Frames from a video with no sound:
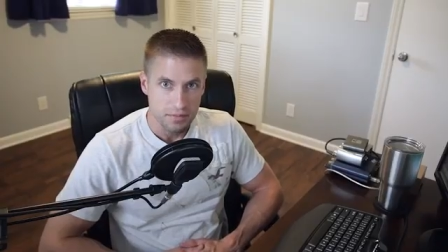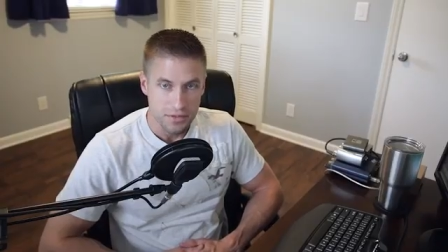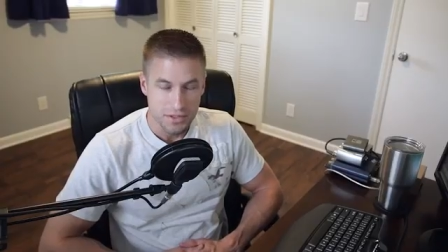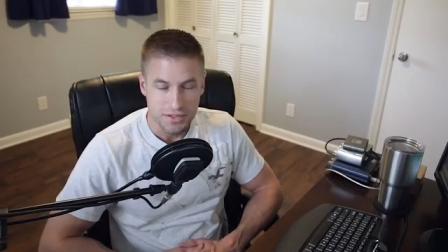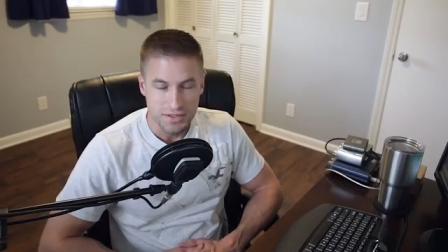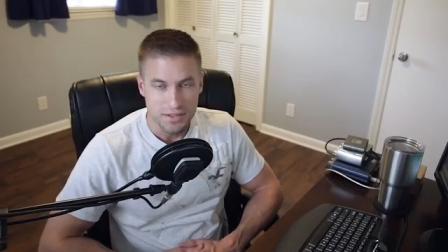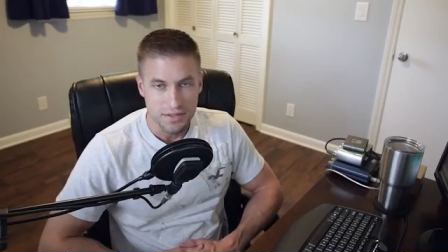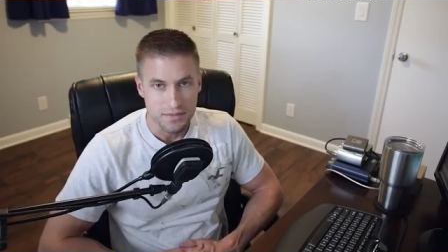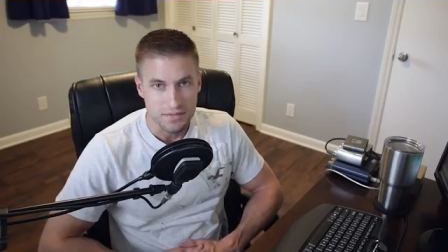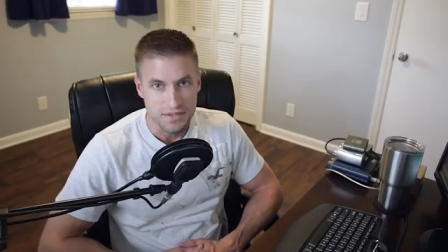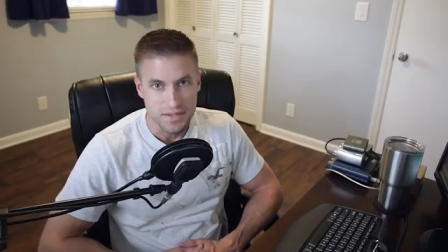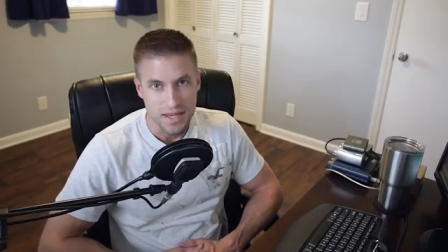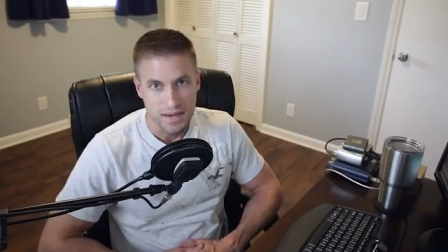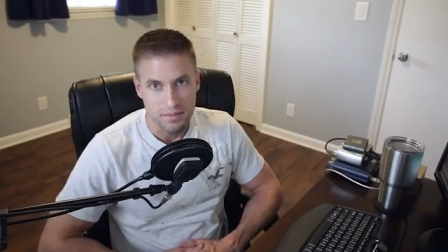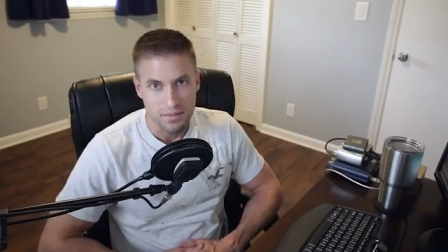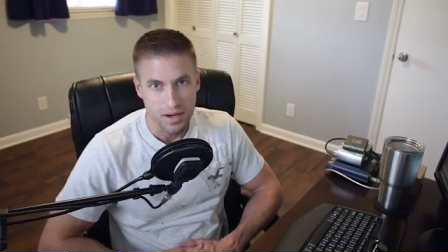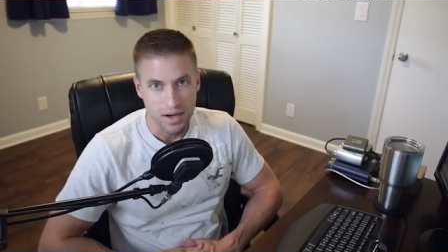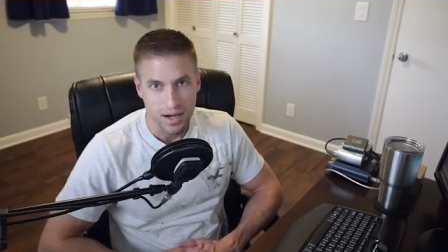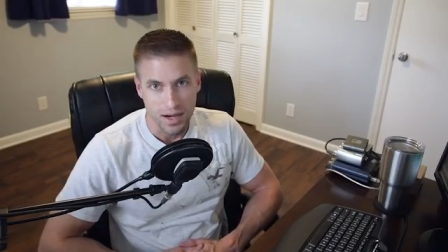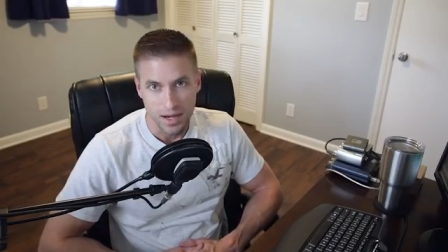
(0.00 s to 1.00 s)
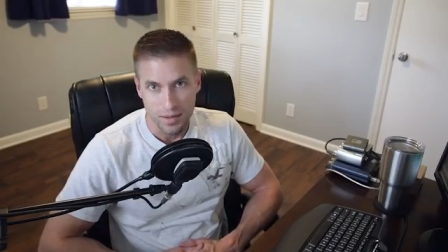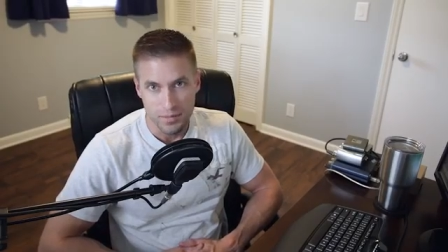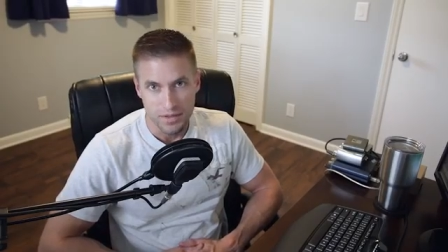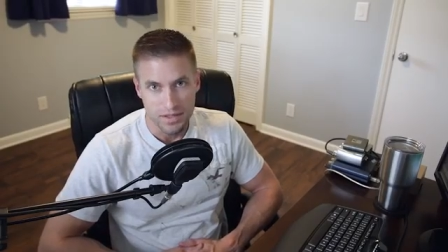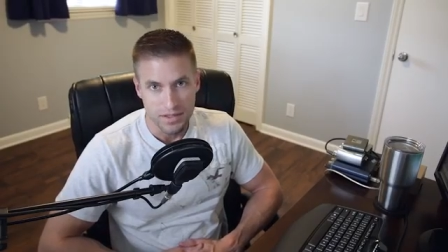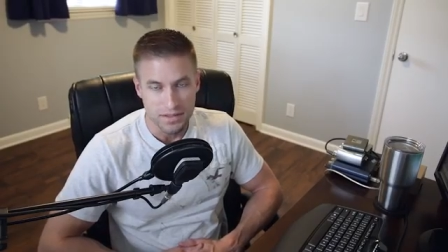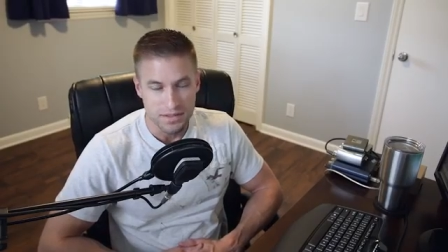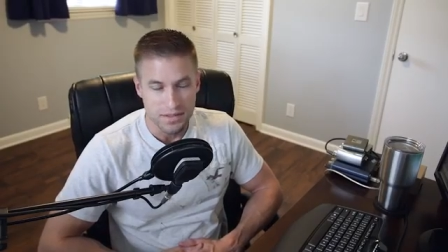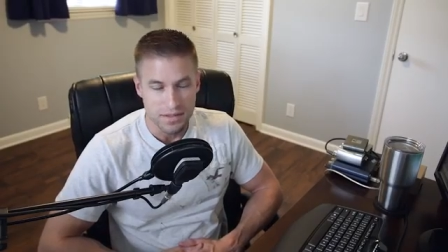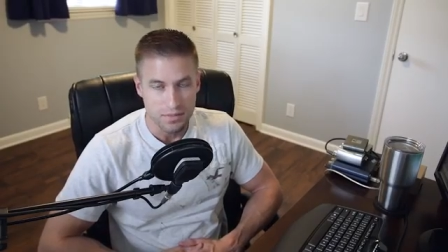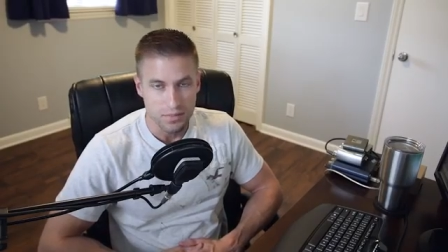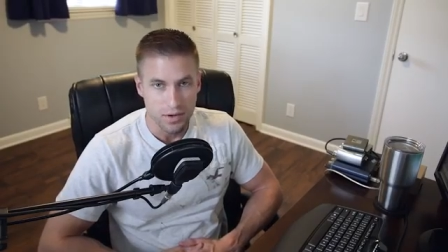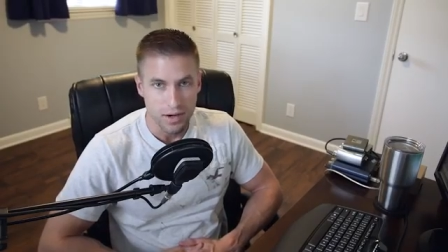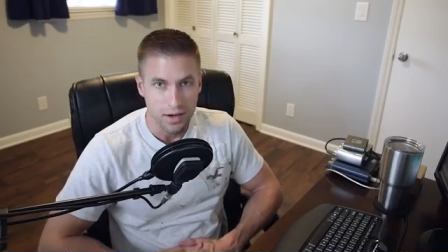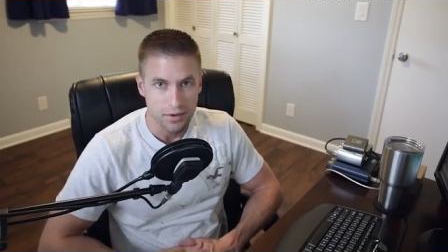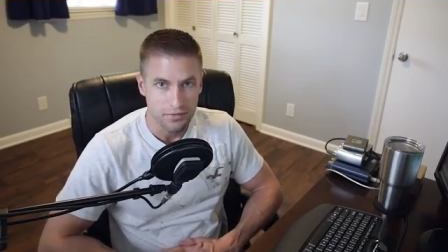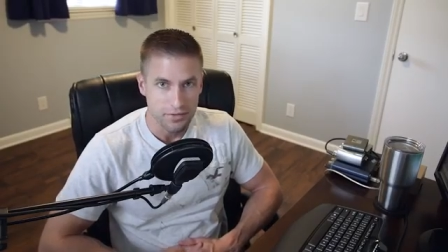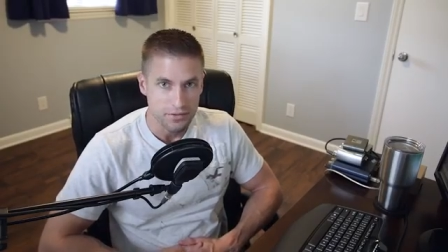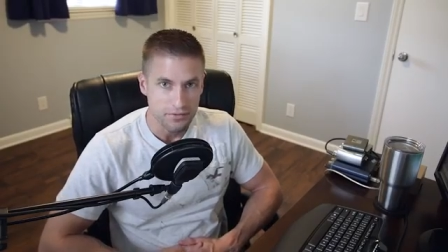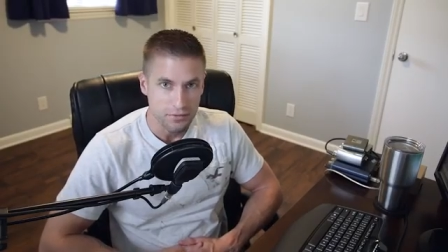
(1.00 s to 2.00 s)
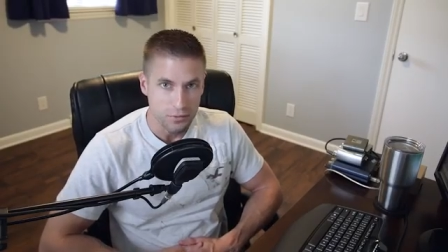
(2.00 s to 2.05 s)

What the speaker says: Muslims that Muhammad is the prophet